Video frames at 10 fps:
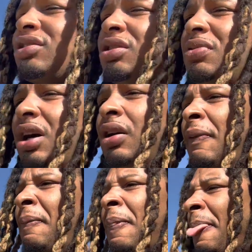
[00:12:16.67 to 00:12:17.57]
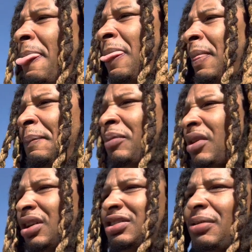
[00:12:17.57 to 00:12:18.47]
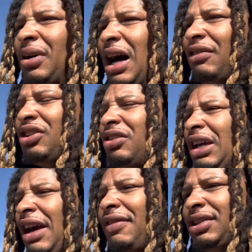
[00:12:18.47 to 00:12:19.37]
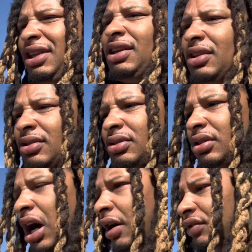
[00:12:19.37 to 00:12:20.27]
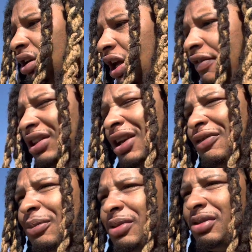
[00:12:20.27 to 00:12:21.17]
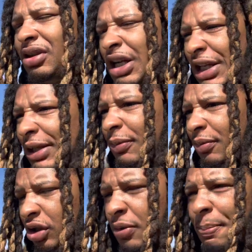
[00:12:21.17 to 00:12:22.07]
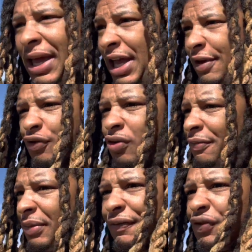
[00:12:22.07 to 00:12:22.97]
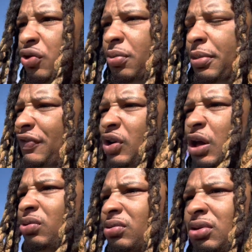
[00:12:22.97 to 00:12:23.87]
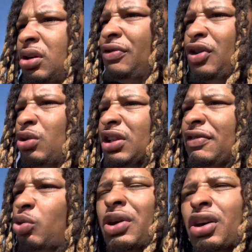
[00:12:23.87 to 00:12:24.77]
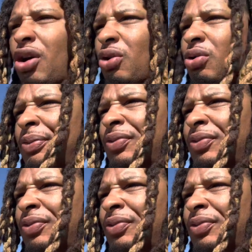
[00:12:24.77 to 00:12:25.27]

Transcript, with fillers: clipped. Like, listen, man, I've done everything. I've done everything from paying for them in full before they before they was even a week old,